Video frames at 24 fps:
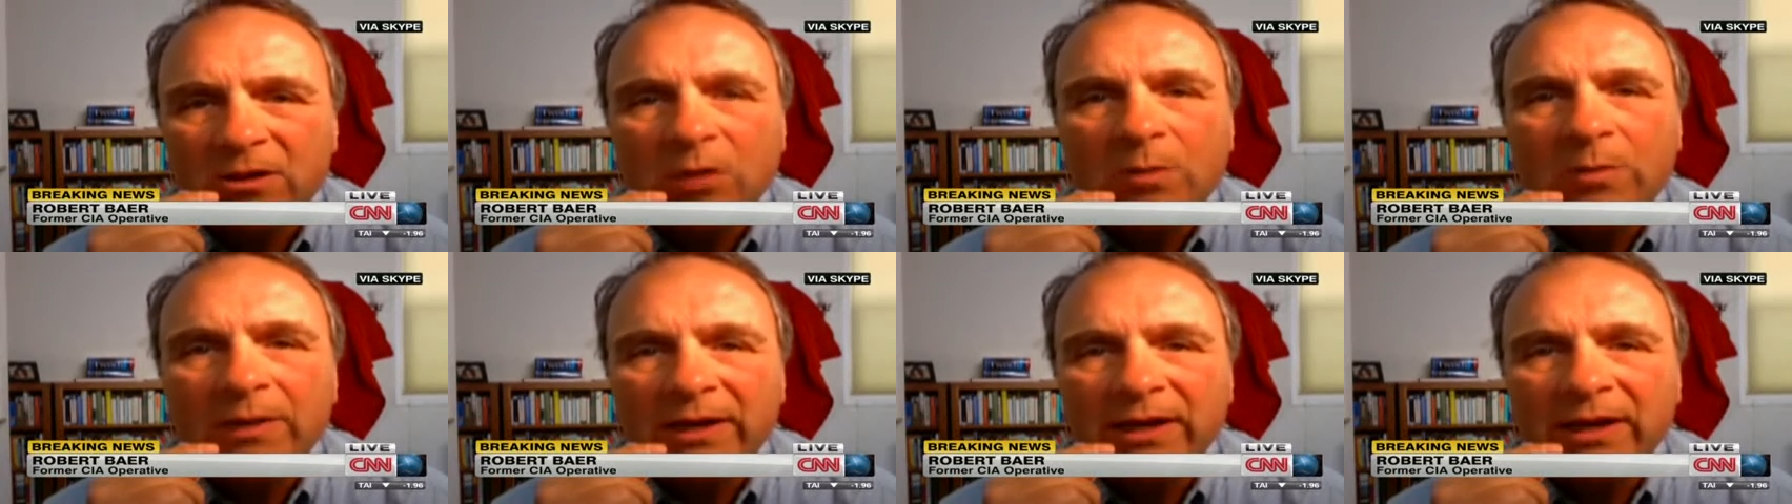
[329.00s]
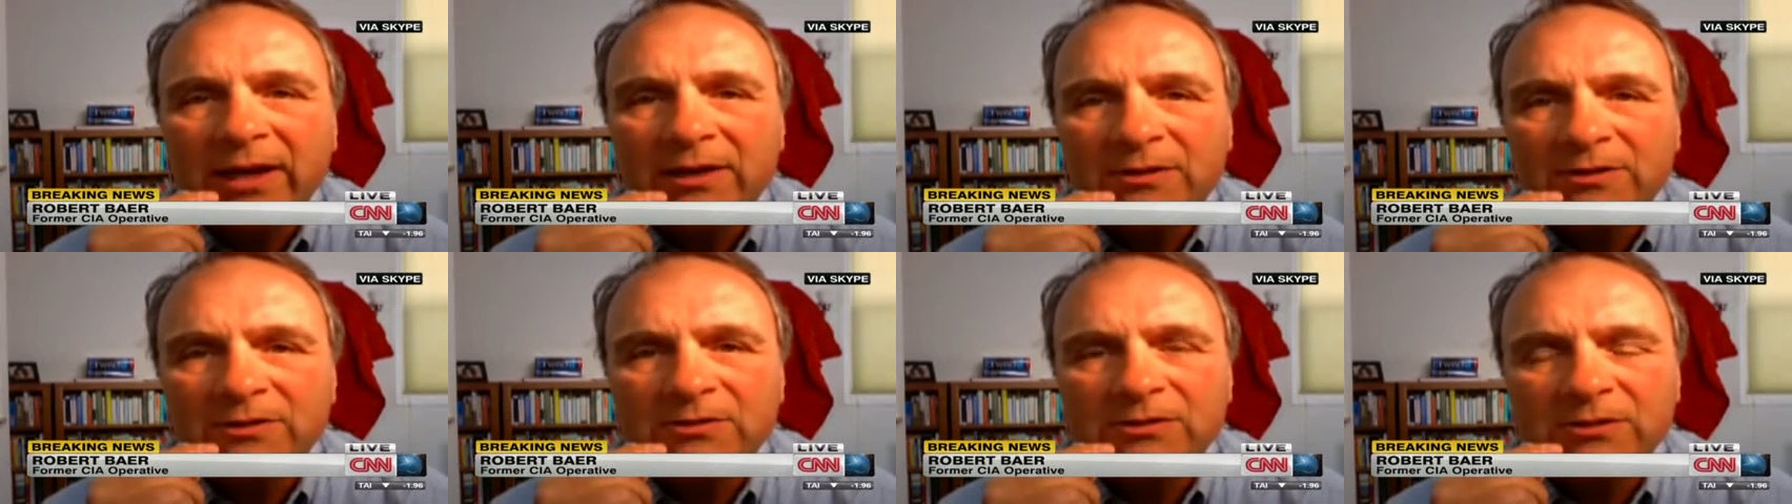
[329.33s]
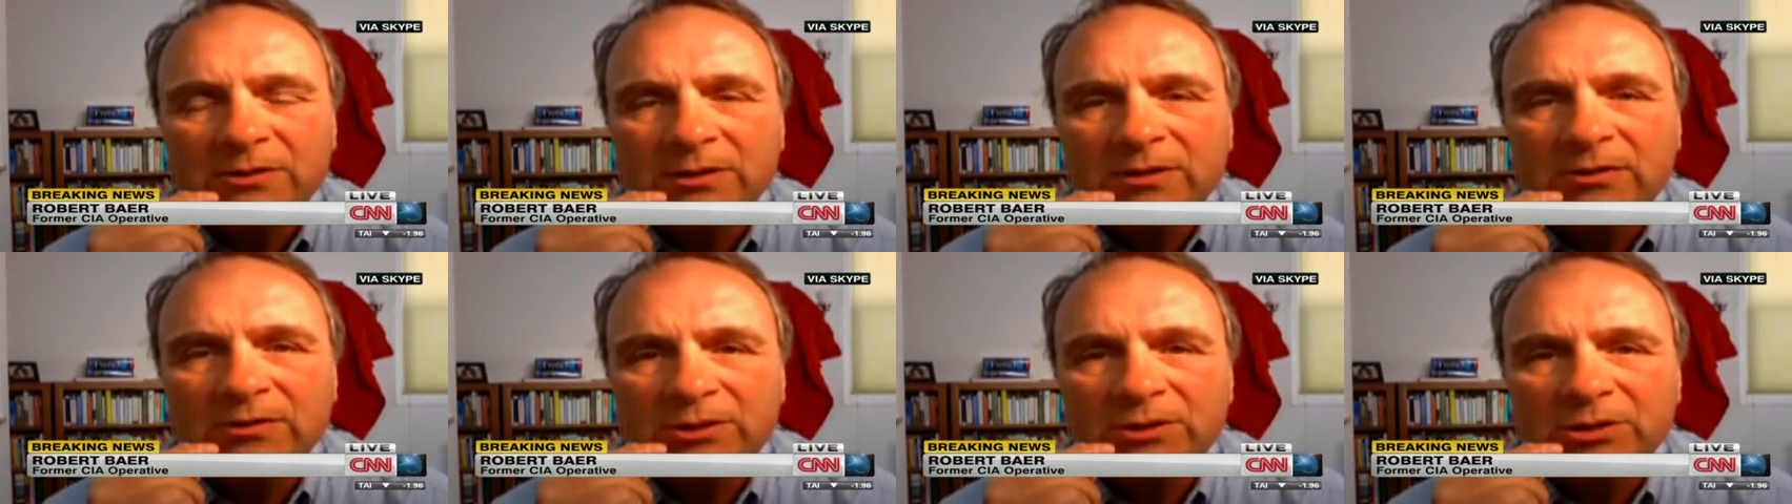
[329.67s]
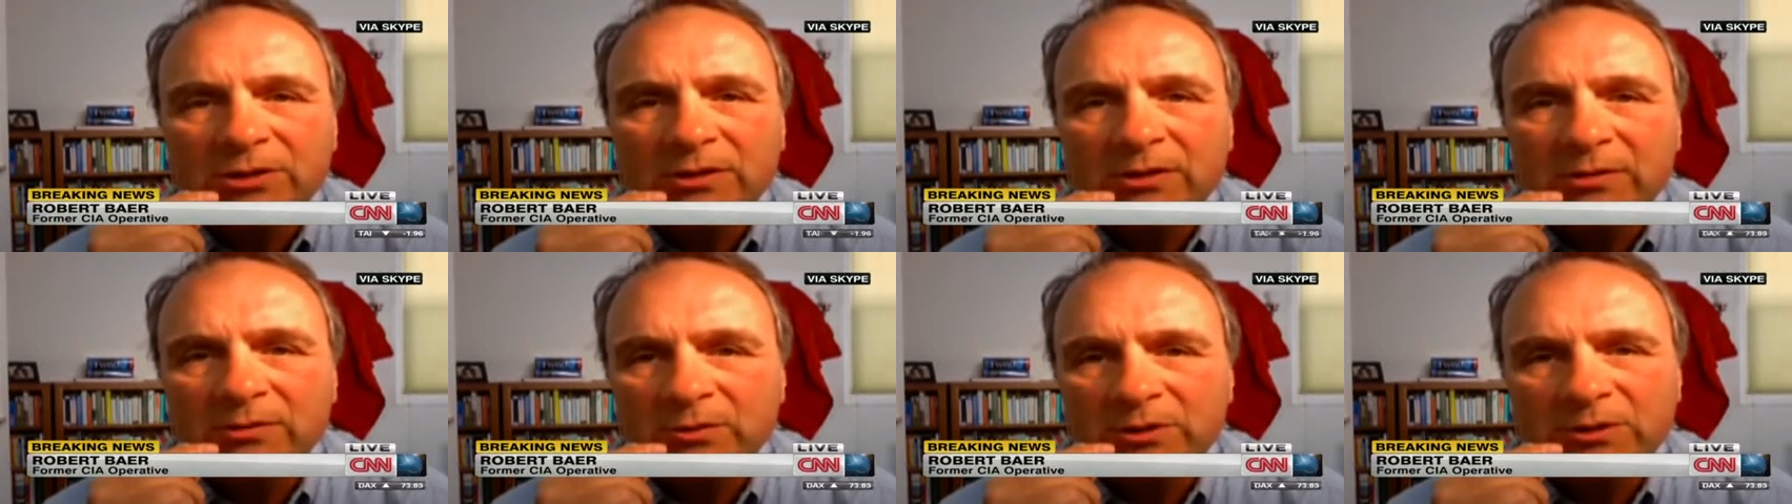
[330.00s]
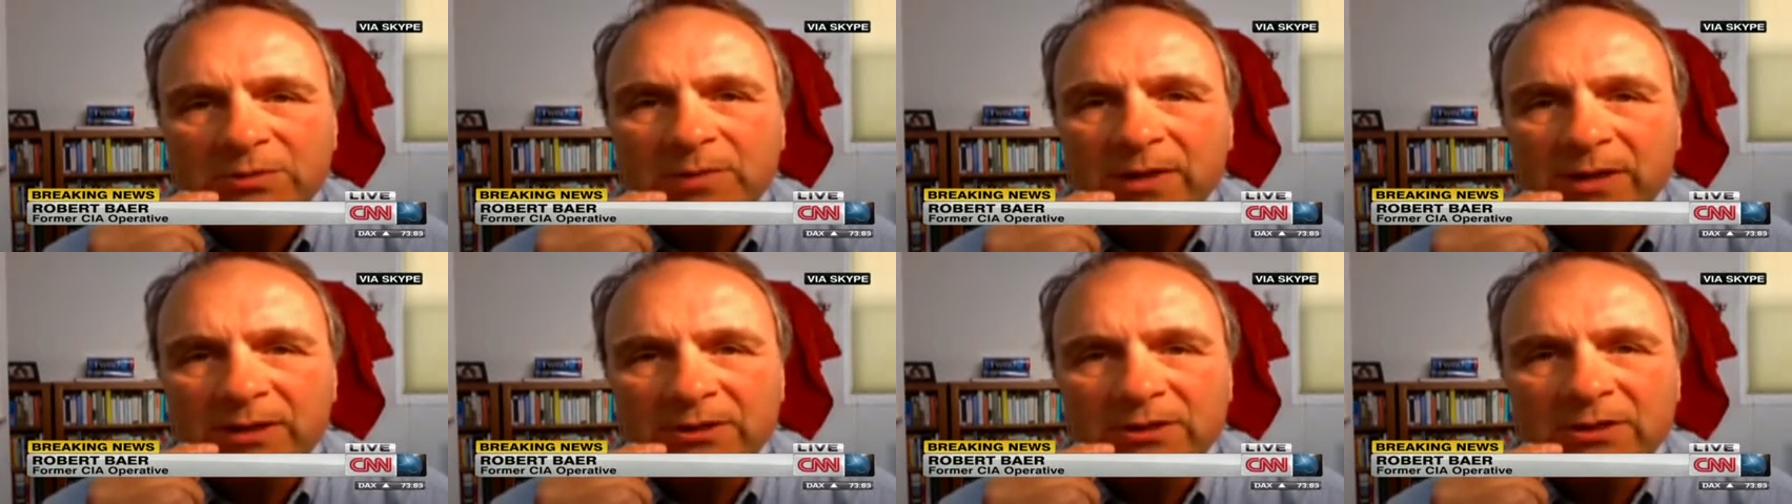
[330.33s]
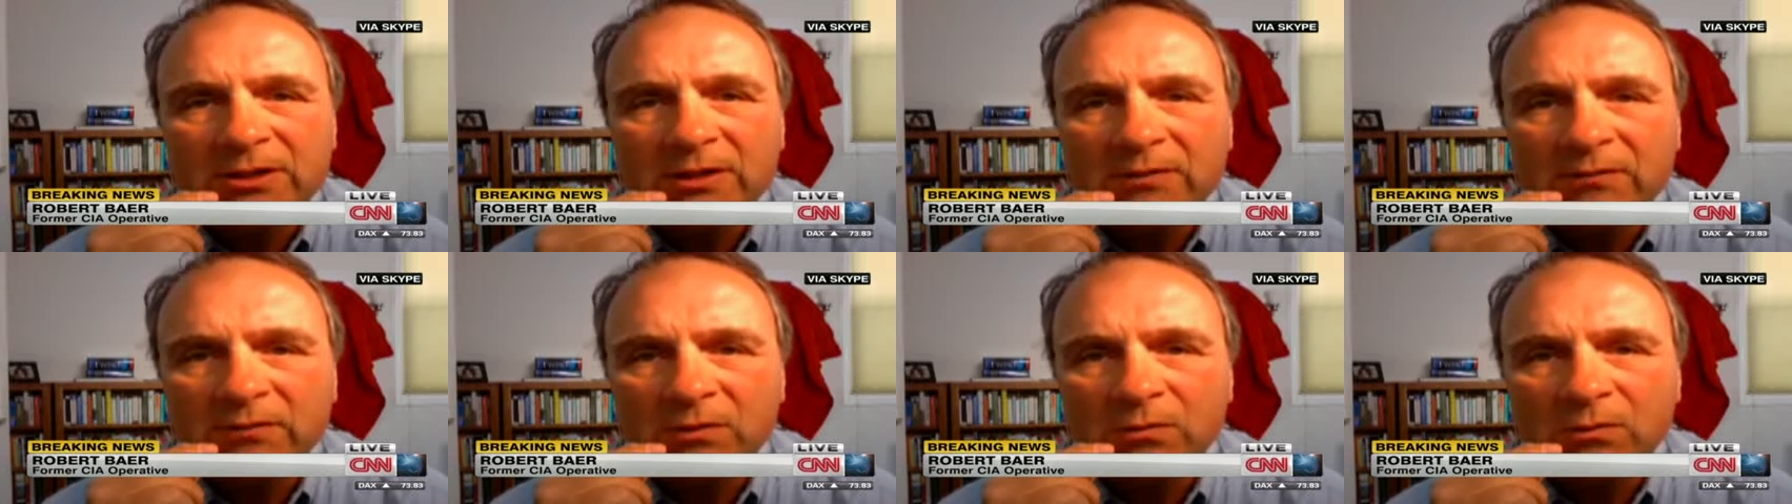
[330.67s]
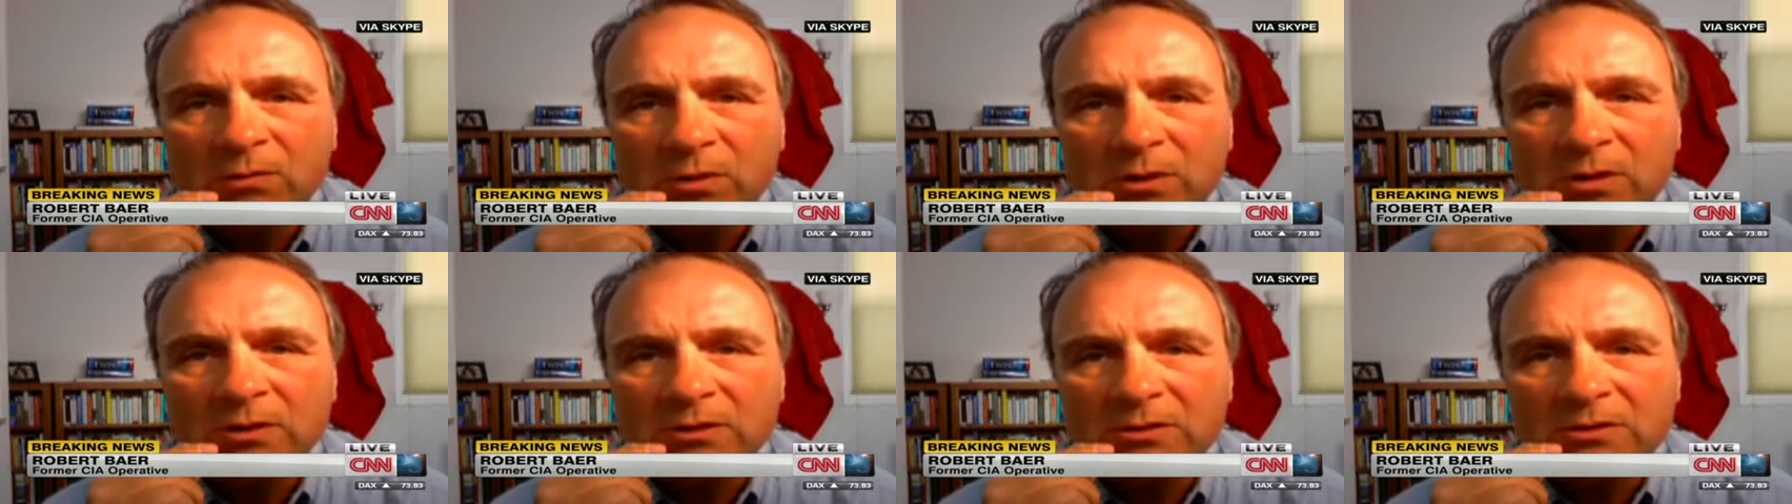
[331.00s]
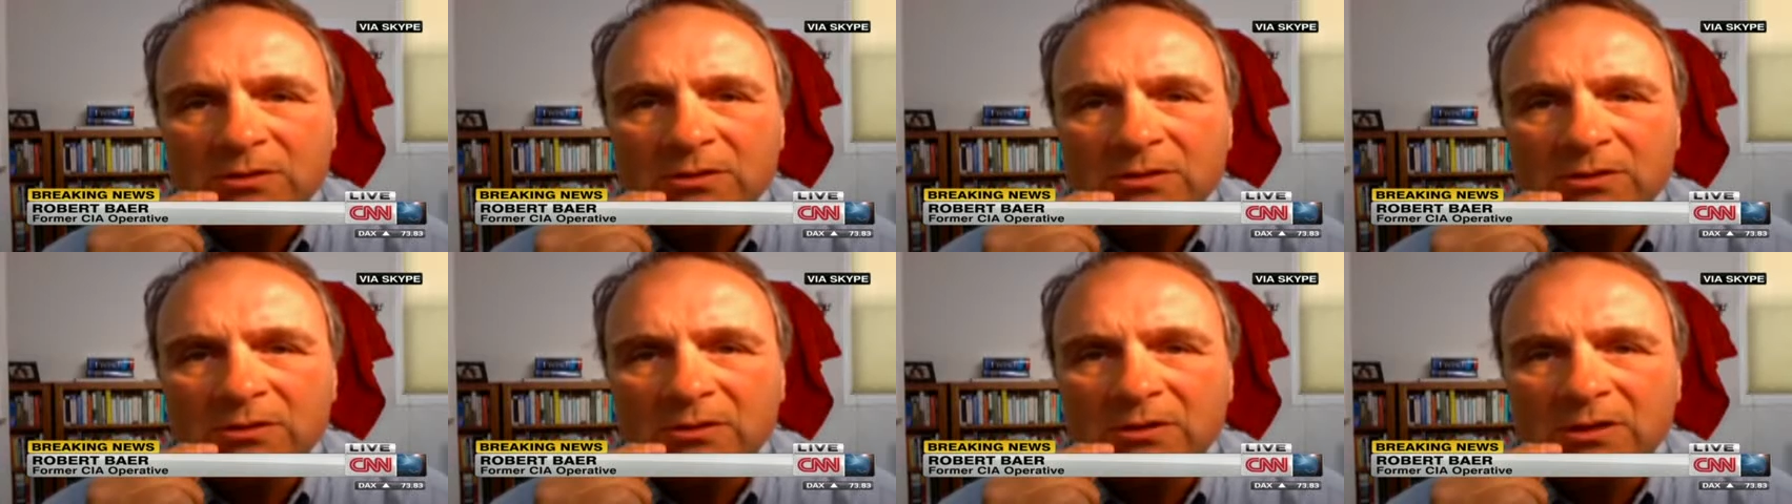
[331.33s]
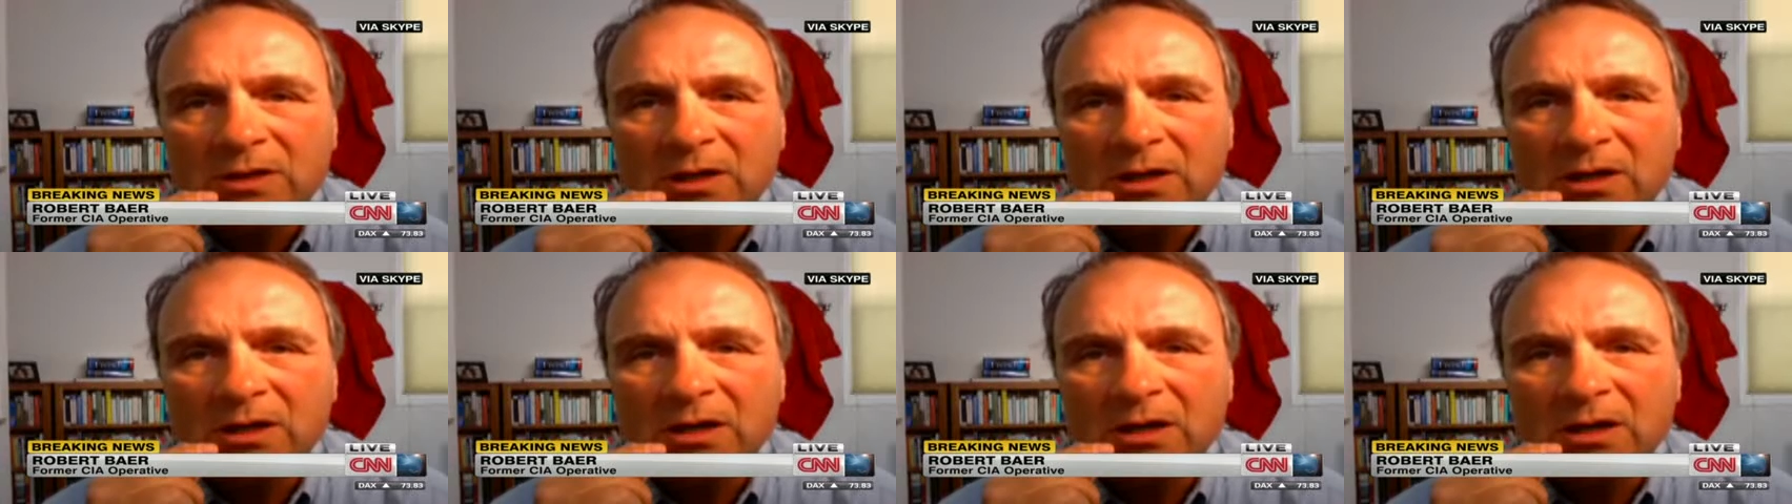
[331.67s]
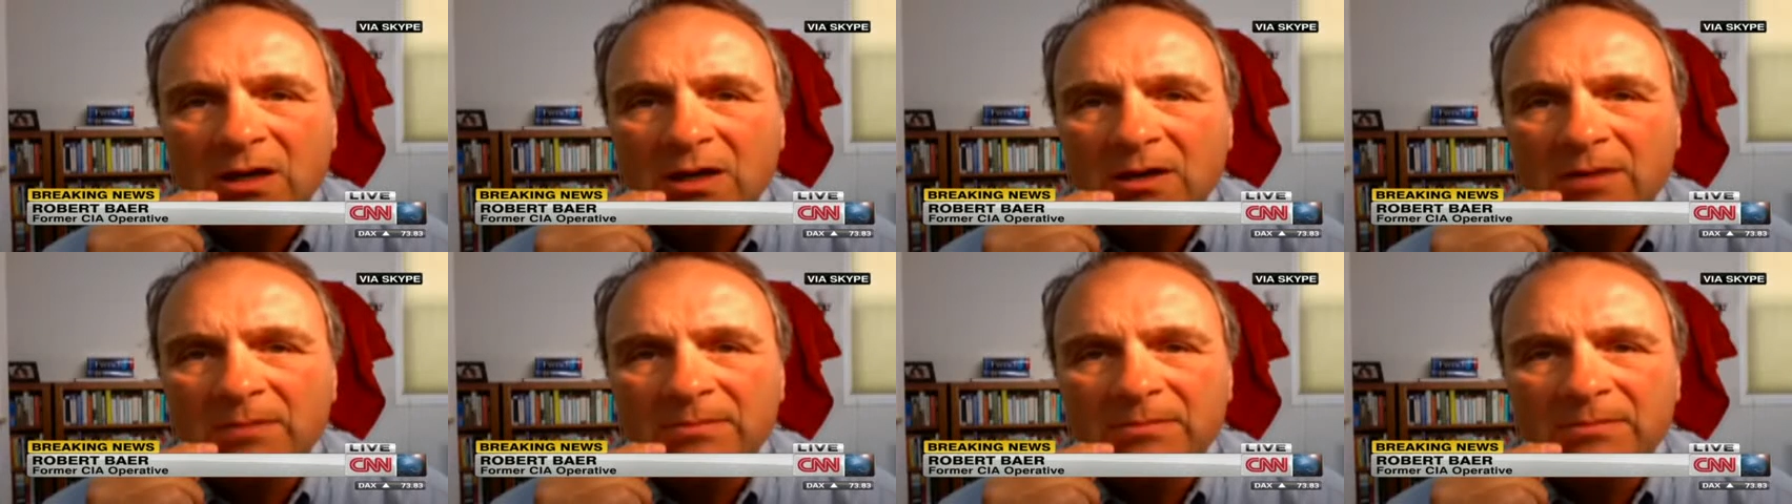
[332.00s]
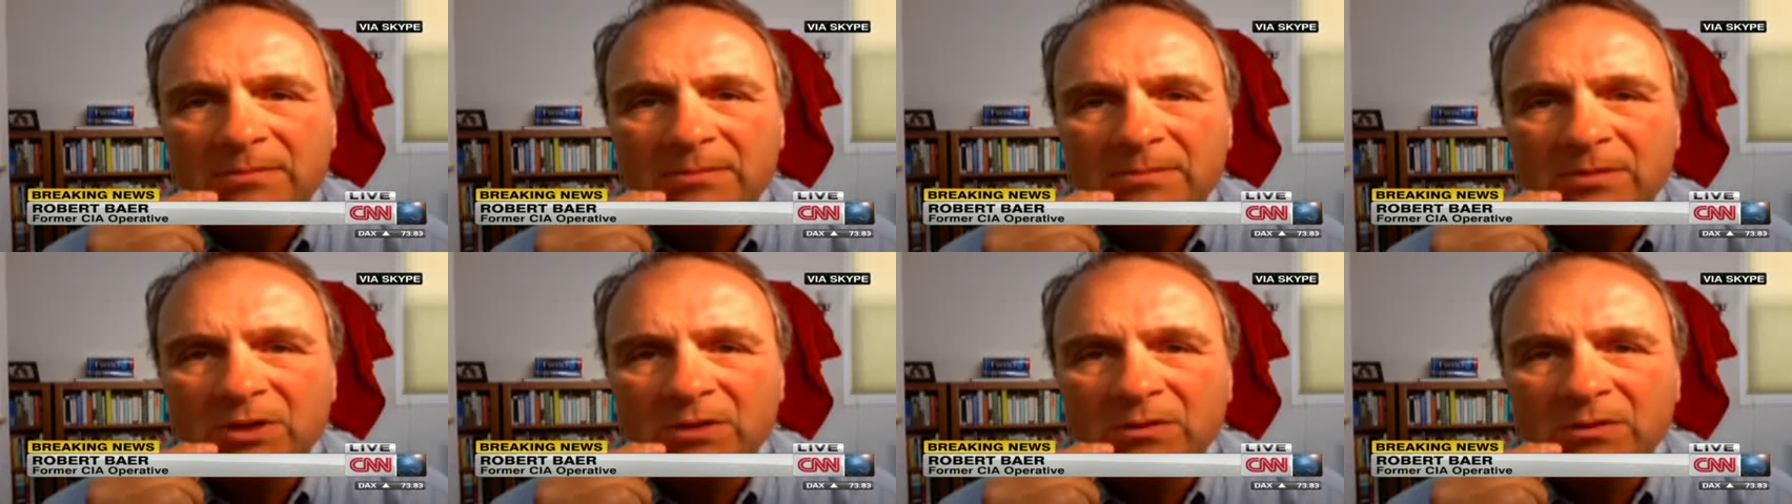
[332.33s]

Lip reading: nobody has a solution, which makes it even worse. No,